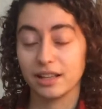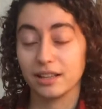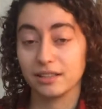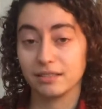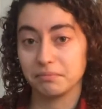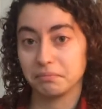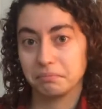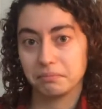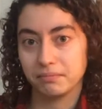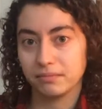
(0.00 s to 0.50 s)
and
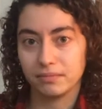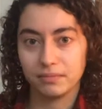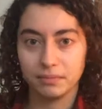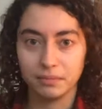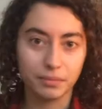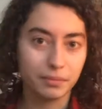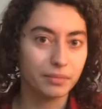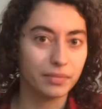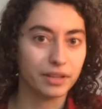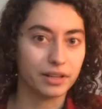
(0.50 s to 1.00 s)

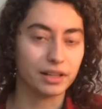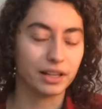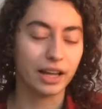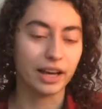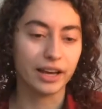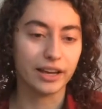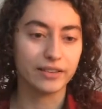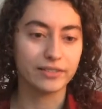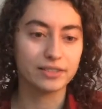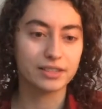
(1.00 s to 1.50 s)
their
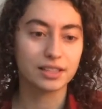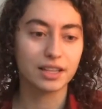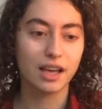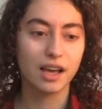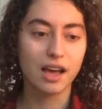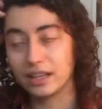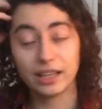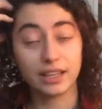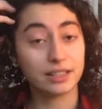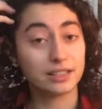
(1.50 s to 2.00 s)
lives.
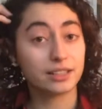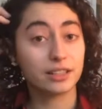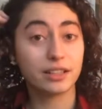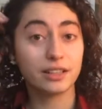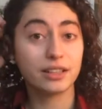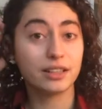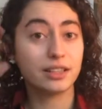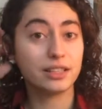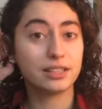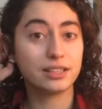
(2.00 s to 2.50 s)
Yeah,
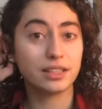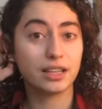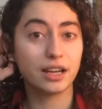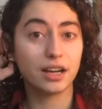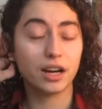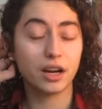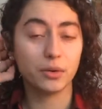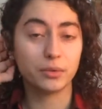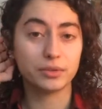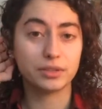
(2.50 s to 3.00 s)
starting this
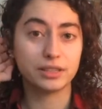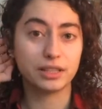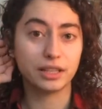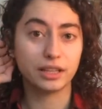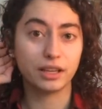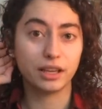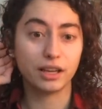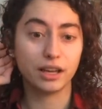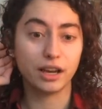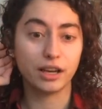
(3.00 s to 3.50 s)
year, I was
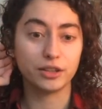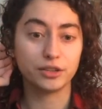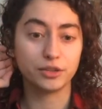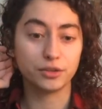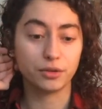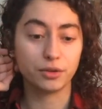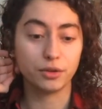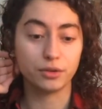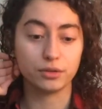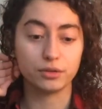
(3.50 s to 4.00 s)
thinking I
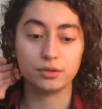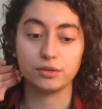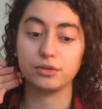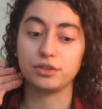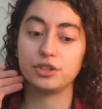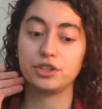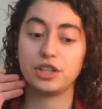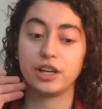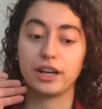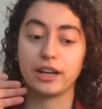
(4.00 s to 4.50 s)
should also
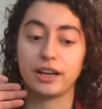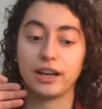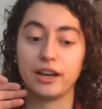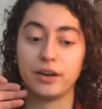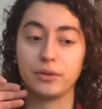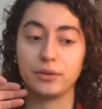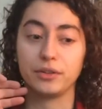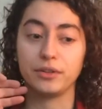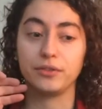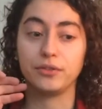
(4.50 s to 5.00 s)
check
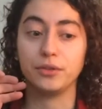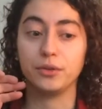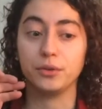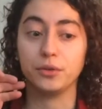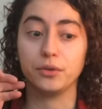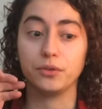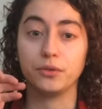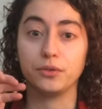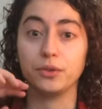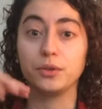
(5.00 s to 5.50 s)
out a
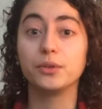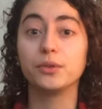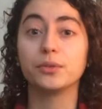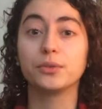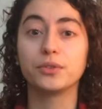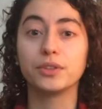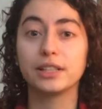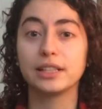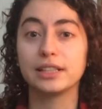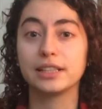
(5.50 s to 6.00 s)
few of
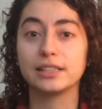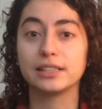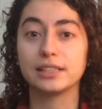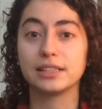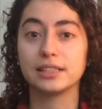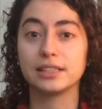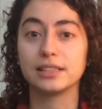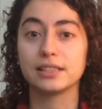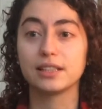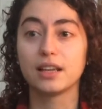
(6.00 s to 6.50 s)
new
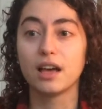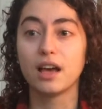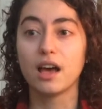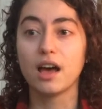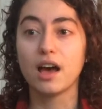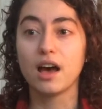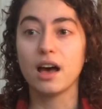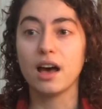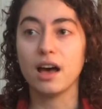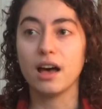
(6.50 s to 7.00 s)
releases,
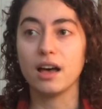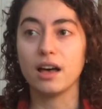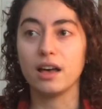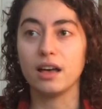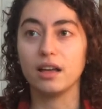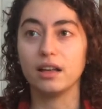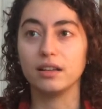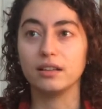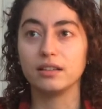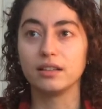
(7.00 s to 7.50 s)

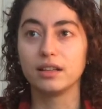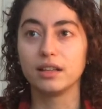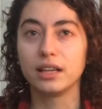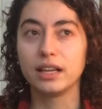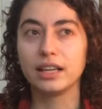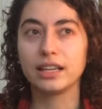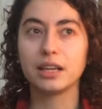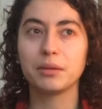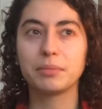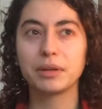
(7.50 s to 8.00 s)
and
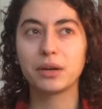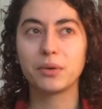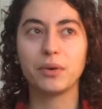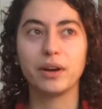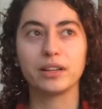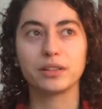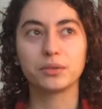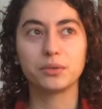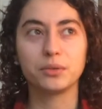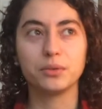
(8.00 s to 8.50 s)
it can be
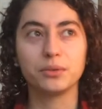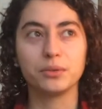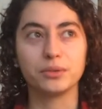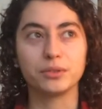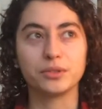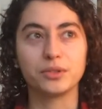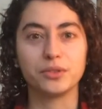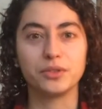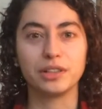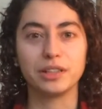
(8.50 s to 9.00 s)
quite cool
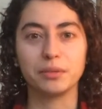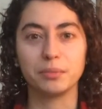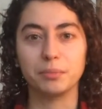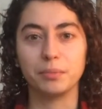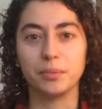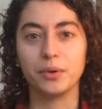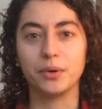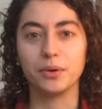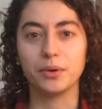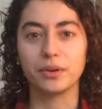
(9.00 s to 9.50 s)
to read a
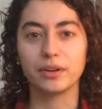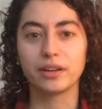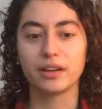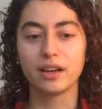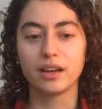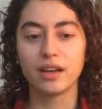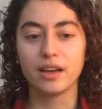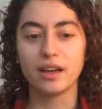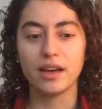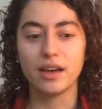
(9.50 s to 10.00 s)
book
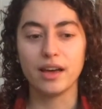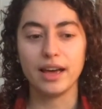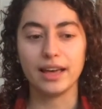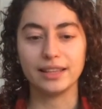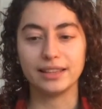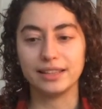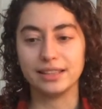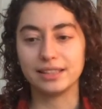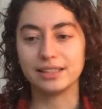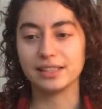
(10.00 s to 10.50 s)

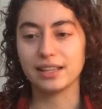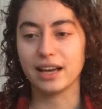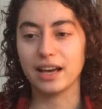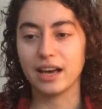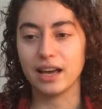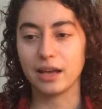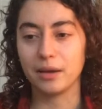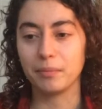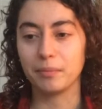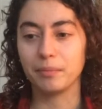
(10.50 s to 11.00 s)
at the
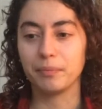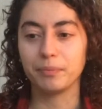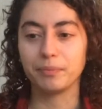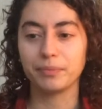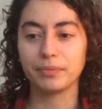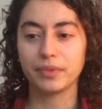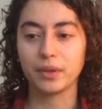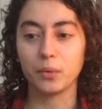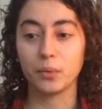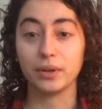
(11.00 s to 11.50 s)
time
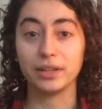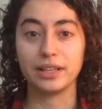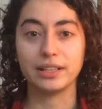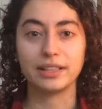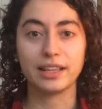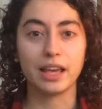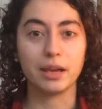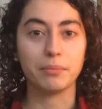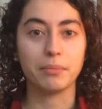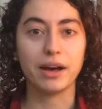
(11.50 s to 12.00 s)
when it
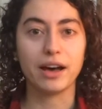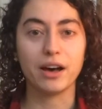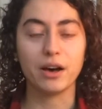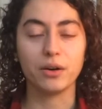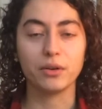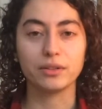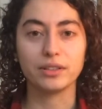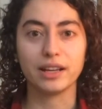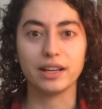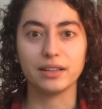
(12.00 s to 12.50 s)
came
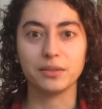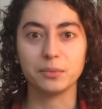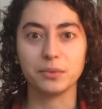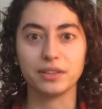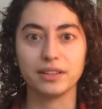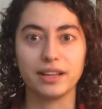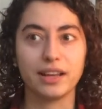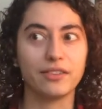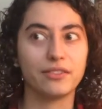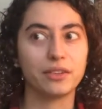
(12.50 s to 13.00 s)
out and
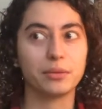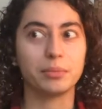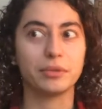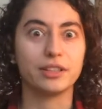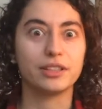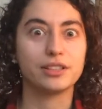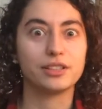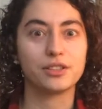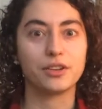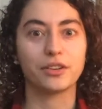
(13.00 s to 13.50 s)
when
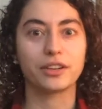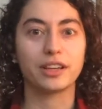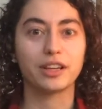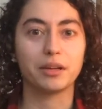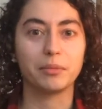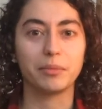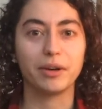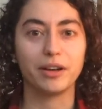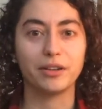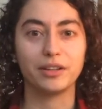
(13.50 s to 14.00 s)
everybody's
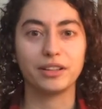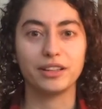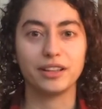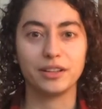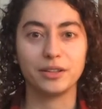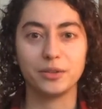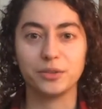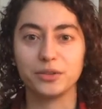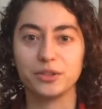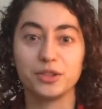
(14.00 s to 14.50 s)
talking about it
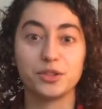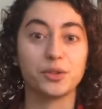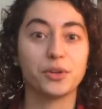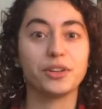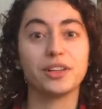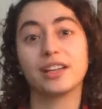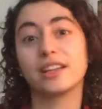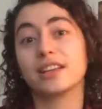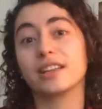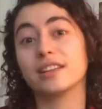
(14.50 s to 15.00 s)
and you're
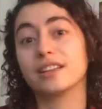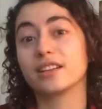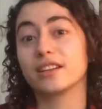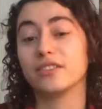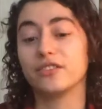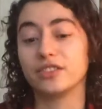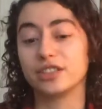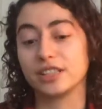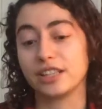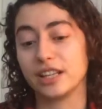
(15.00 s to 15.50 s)
joining in the
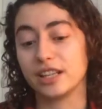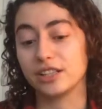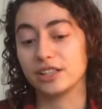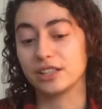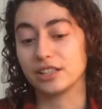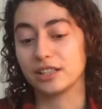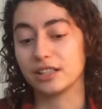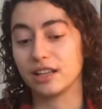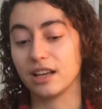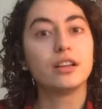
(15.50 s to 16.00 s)

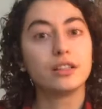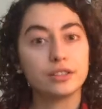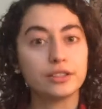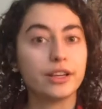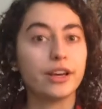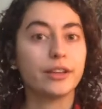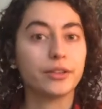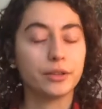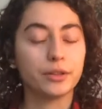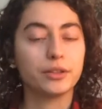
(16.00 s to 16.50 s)
conversation.
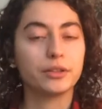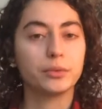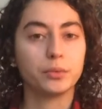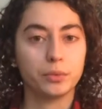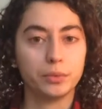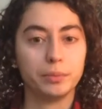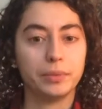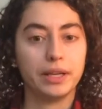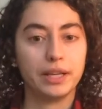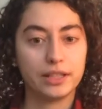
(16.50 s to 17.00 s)
So yeah, I thought it
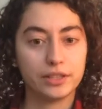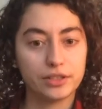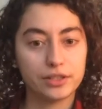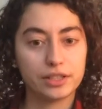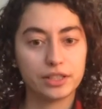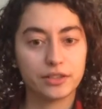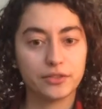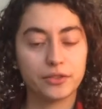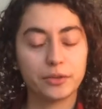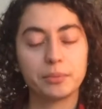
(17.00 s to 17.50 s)
would be
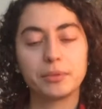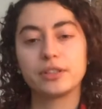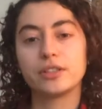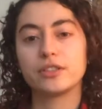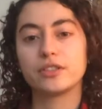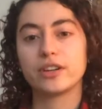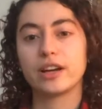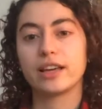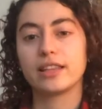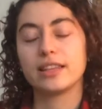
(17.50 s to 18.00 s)
interesting for me
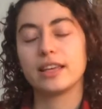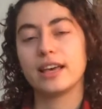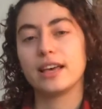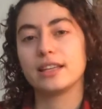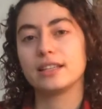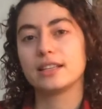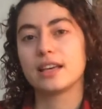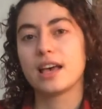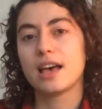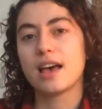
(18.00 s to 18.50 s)
to try
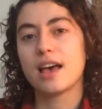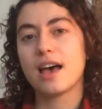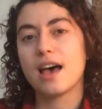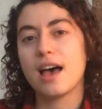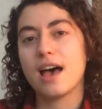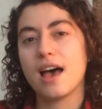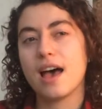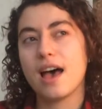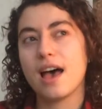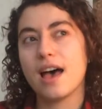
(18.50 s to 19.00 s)
that.
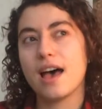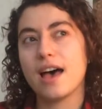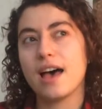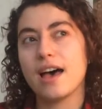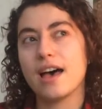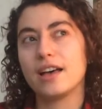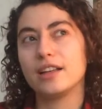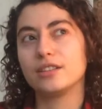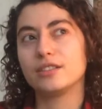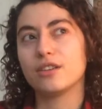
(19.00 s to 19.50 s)

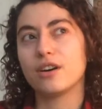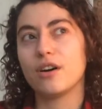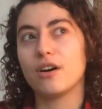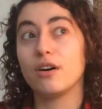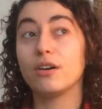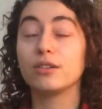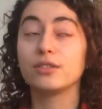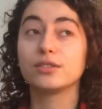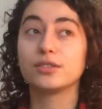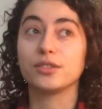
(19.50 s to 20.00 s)
And
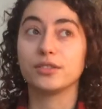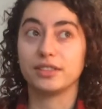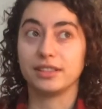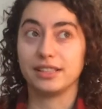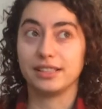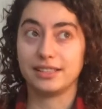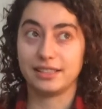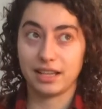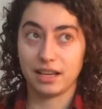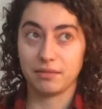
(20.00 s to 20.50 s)
also at
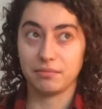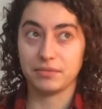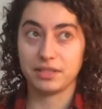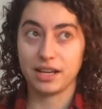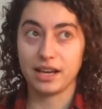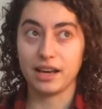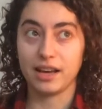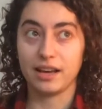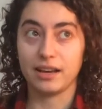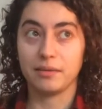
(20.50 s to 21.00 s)
the same
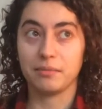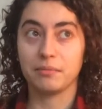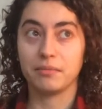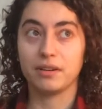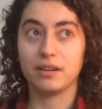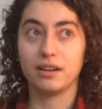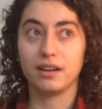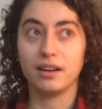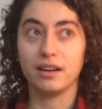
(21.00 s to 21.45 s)
time,